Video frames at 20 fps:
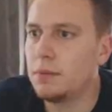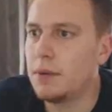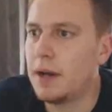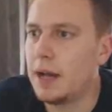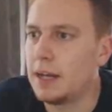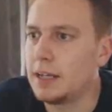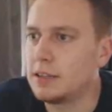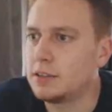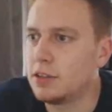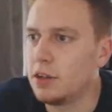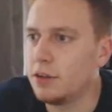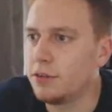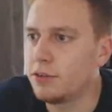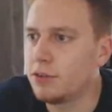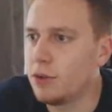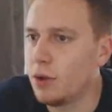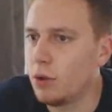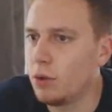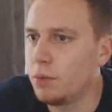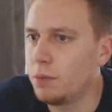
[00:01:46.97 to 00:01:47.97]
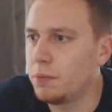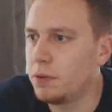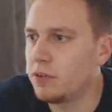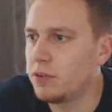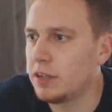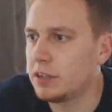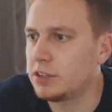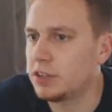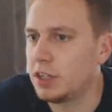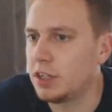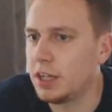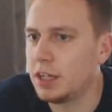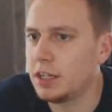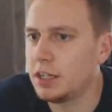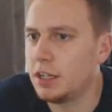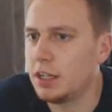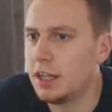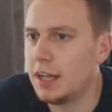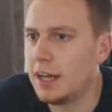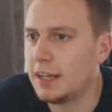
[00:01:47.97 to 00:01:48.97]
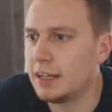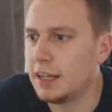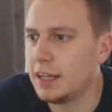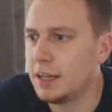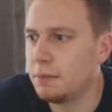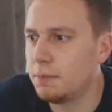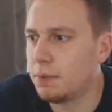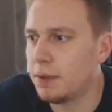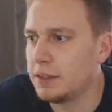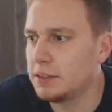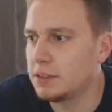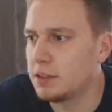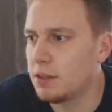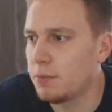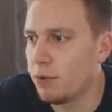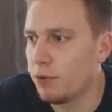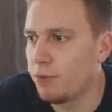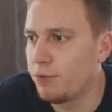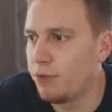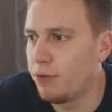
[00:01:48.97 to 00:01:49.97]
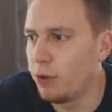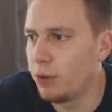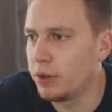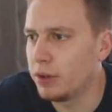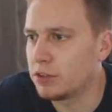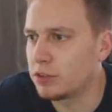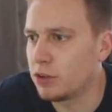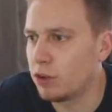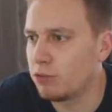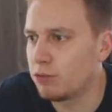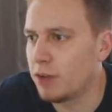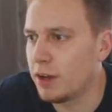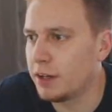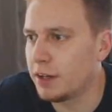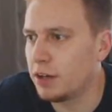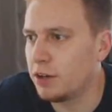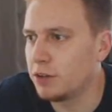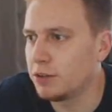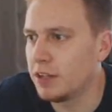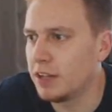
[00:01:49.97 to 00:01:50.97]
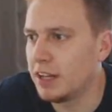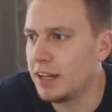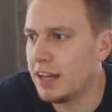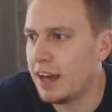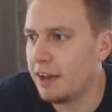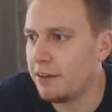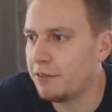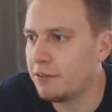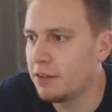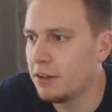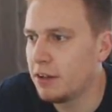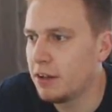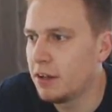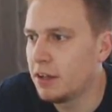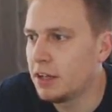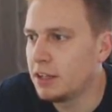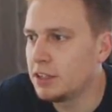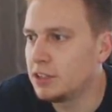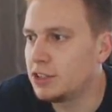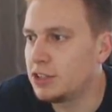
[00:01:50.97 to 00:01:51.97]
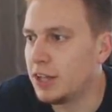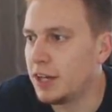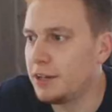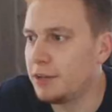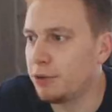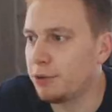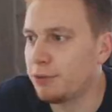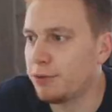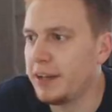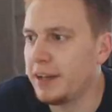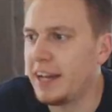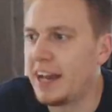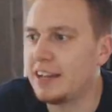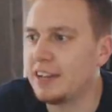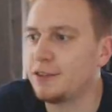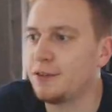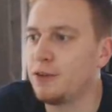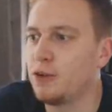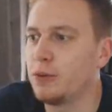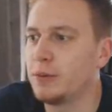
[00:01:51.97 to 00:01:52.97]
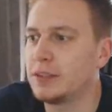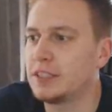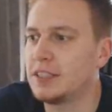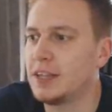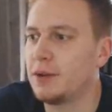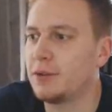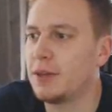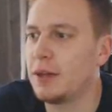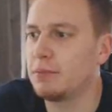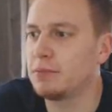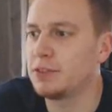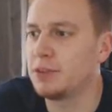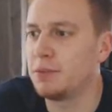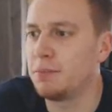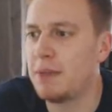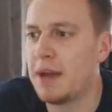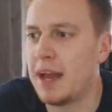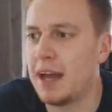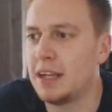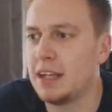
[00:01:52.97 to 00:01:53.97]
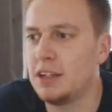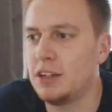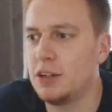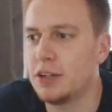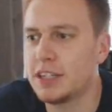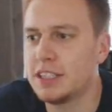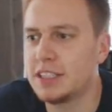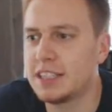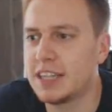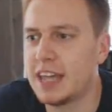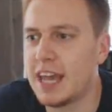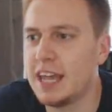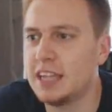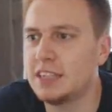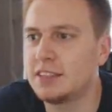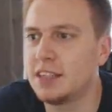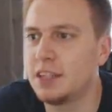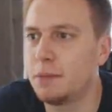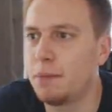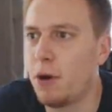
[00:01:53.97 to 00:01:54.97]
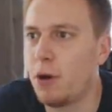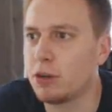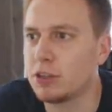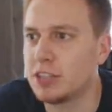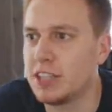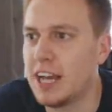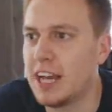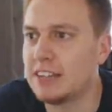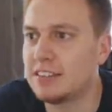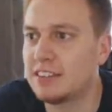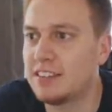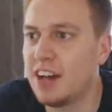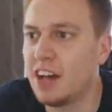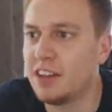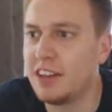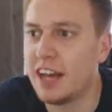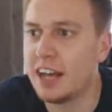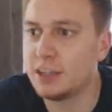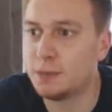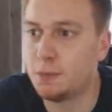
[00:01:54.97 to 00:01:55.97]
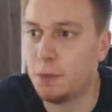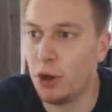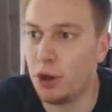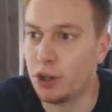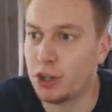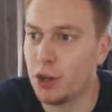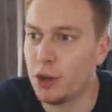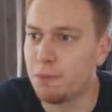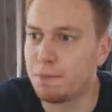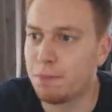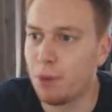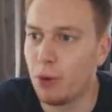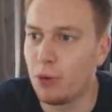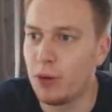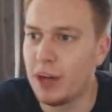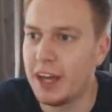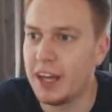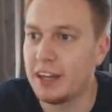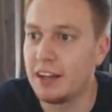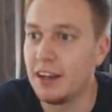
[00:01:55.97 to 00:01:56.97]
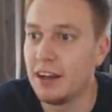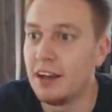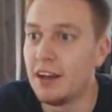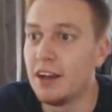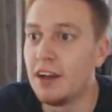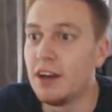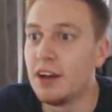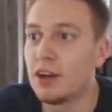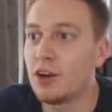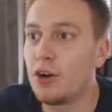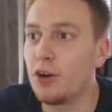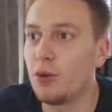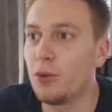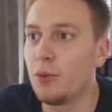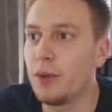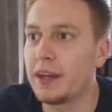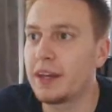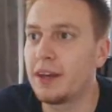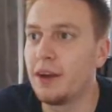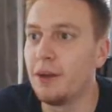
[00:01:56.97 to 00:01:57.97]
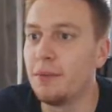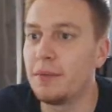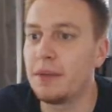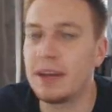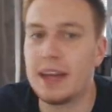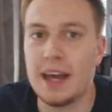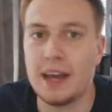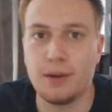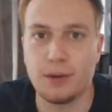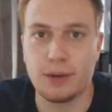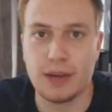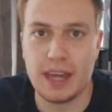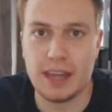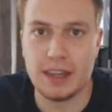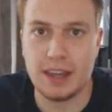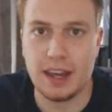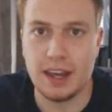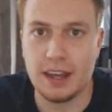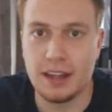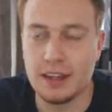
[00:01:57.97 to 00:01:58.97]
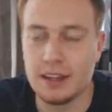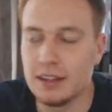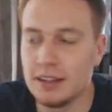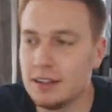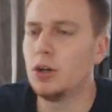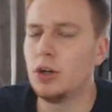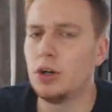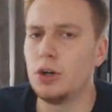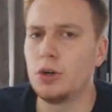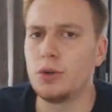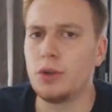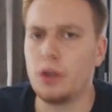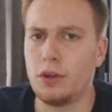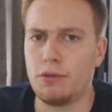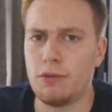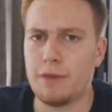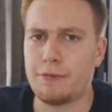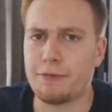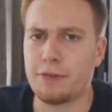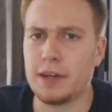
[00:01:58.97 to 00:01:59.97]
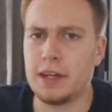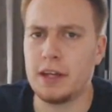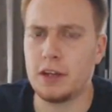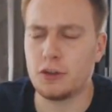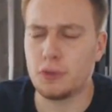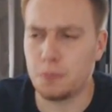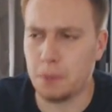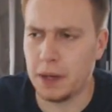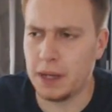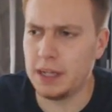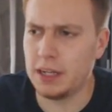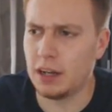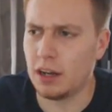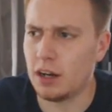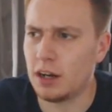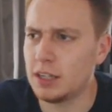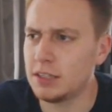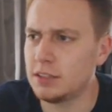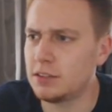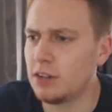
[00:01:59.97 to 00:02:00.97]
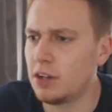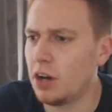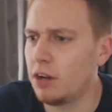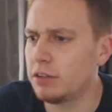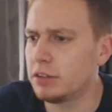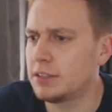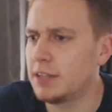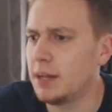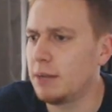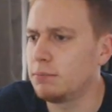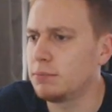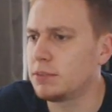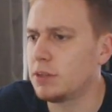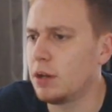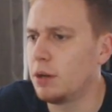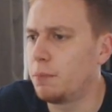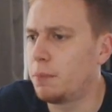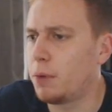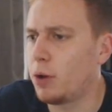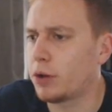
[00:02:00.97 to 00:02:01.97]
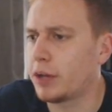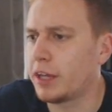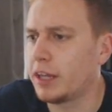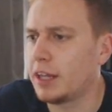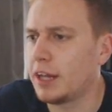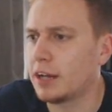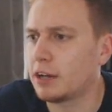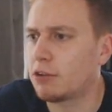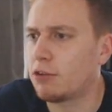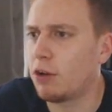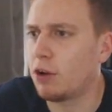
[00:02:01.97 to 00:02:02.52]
Palace have stolen possession here. Ledley plays the ball forward. He's got a runner on the left. It's Jay Rodriguez, former Southampton man, looking to get into the box. He has done that. He's put a good ball in. Connor Wickham cannot get there. Although the referee has penalised our attempt at blocking that